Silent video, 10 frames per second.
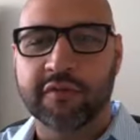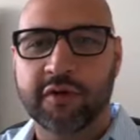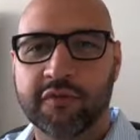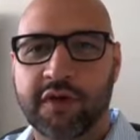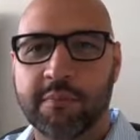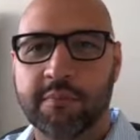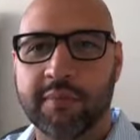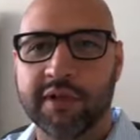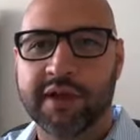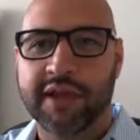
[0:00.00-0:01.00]
I'm a
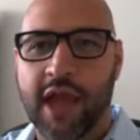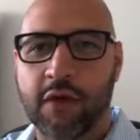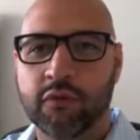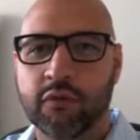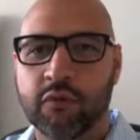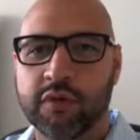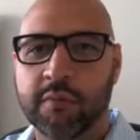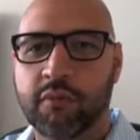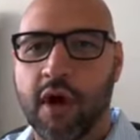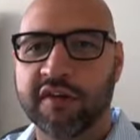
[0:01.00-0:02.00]
certified public accountant
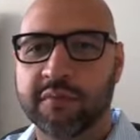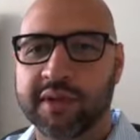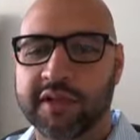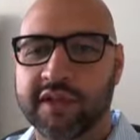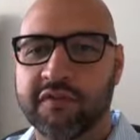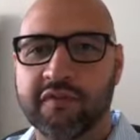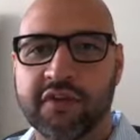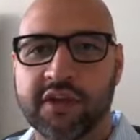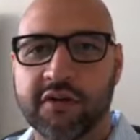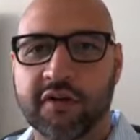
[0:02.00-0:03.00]
with approximately
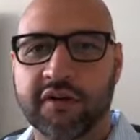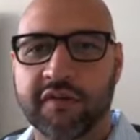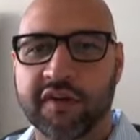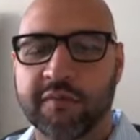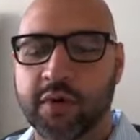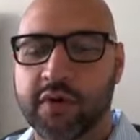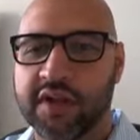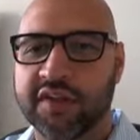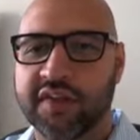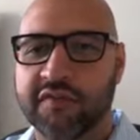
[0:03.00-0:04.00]
15 years of
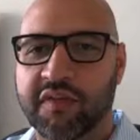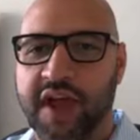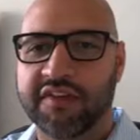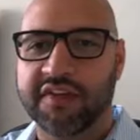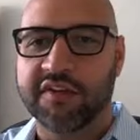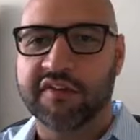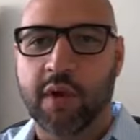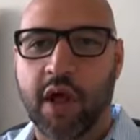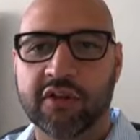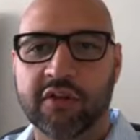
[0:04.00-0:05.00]
experience advising
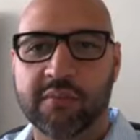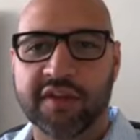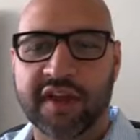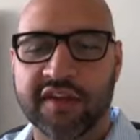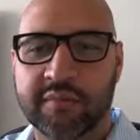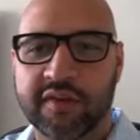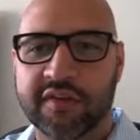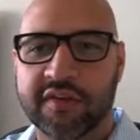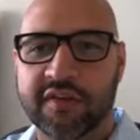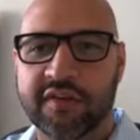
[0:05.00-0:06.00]
small to mid-sized
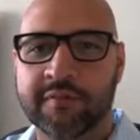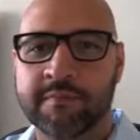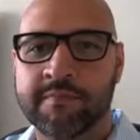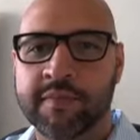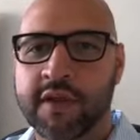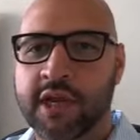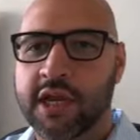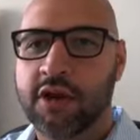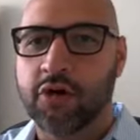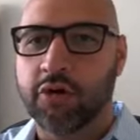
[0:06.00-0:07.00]
businesses.
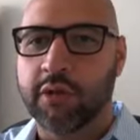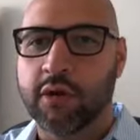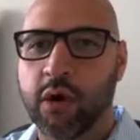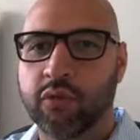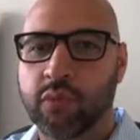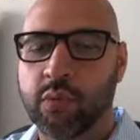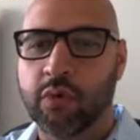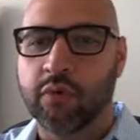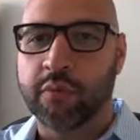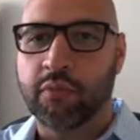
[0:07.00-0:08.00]
Here at Early Growth,
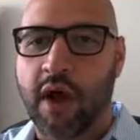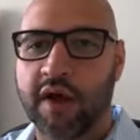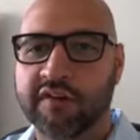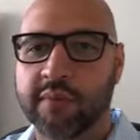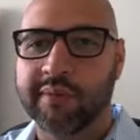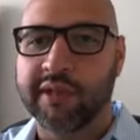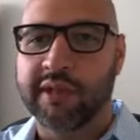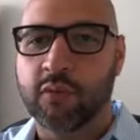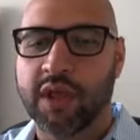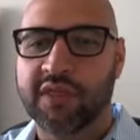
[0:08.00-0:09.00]
we work with
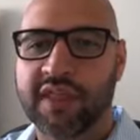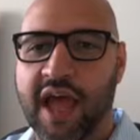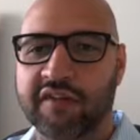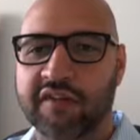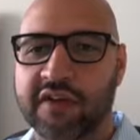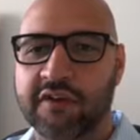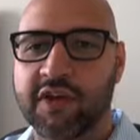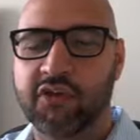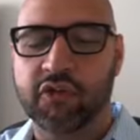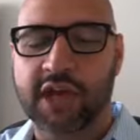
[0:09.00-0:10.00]
approximately
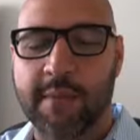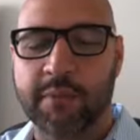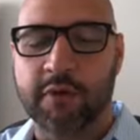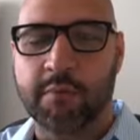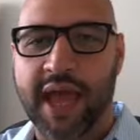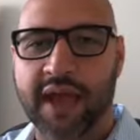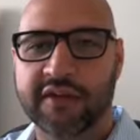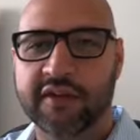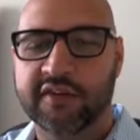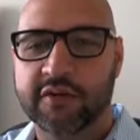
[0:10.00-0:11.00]
1,000 venture
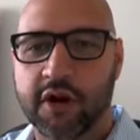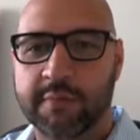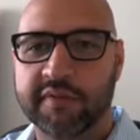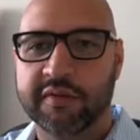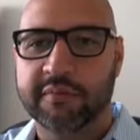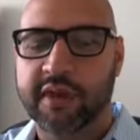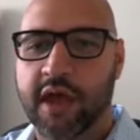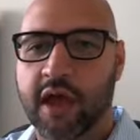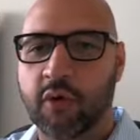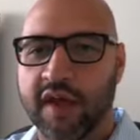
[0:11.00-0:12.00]
capital-backed startups
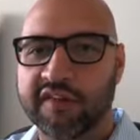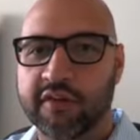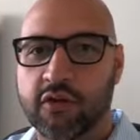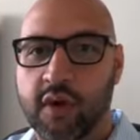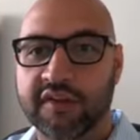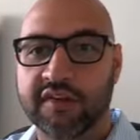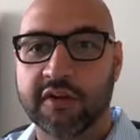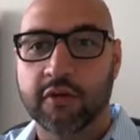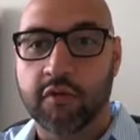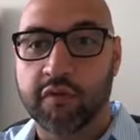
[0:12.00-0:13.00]
across the
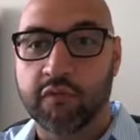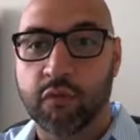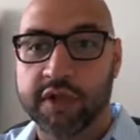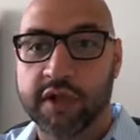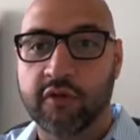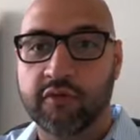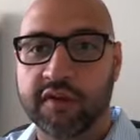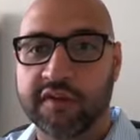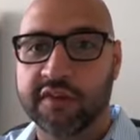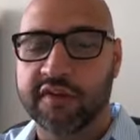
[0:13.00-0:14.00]
U.S. and in over 40
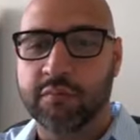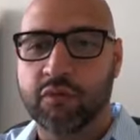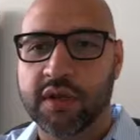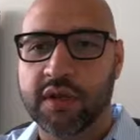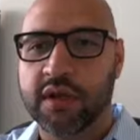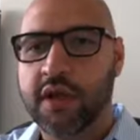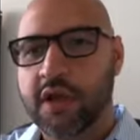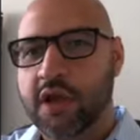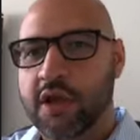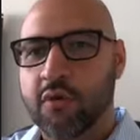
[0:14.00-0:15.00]
countries at this point,
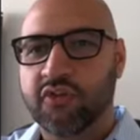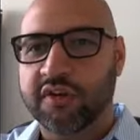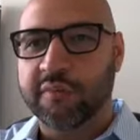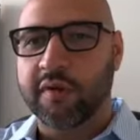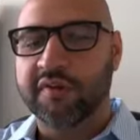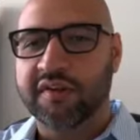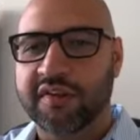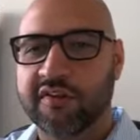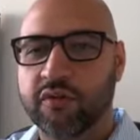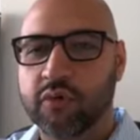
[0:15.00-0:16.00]
which
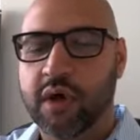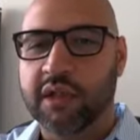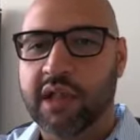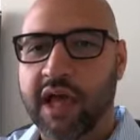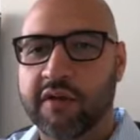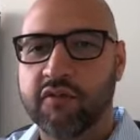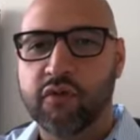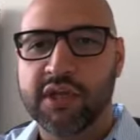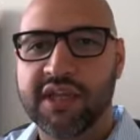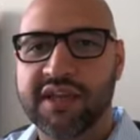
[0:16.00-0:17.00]
exposes us to a lot
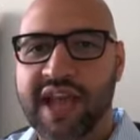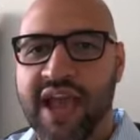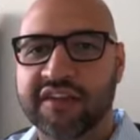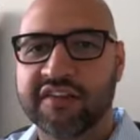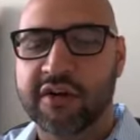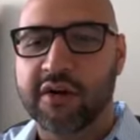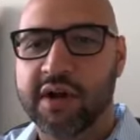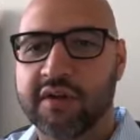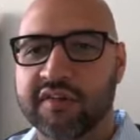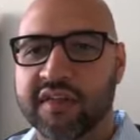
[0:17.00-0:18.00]
of unique tax
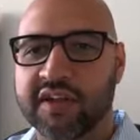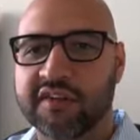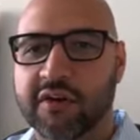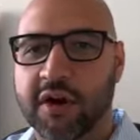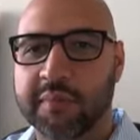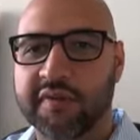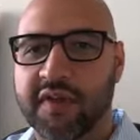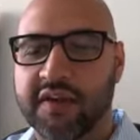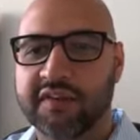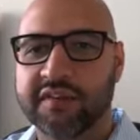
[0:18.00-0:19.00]
scenarios that
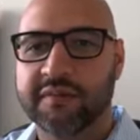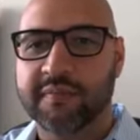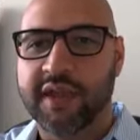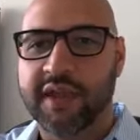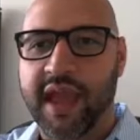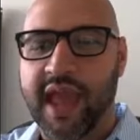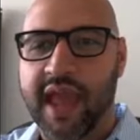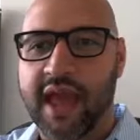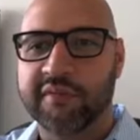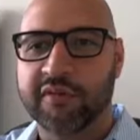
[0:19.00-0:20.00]
startups face.
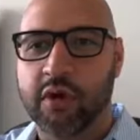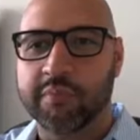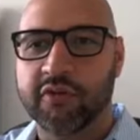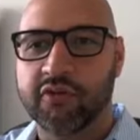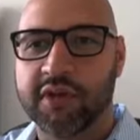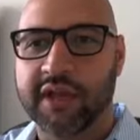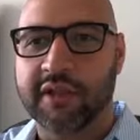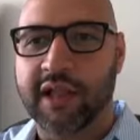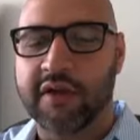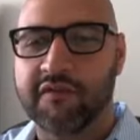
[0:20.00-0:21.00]
So we hope that you
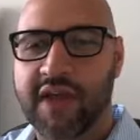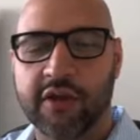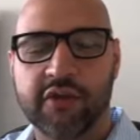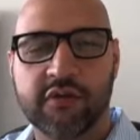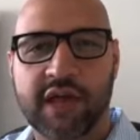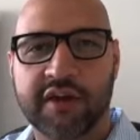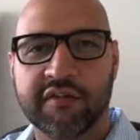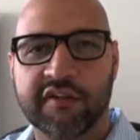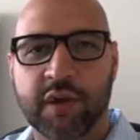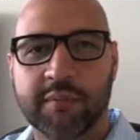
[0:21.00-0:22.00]
get a lot of value
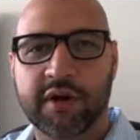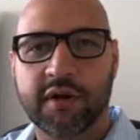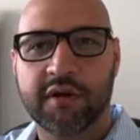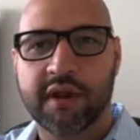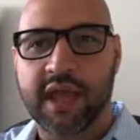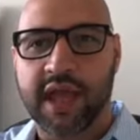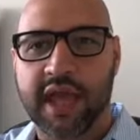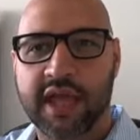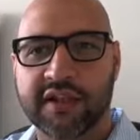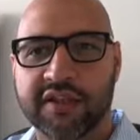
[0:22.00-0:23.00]
out of this webinar,
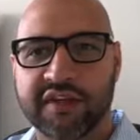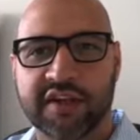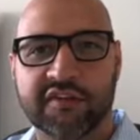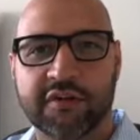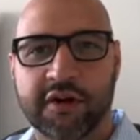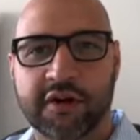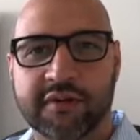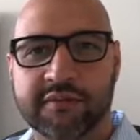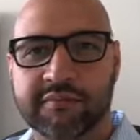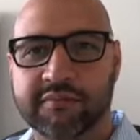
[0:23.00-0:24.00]
and let's get it
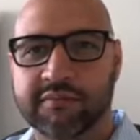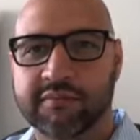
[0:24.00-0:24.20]
started.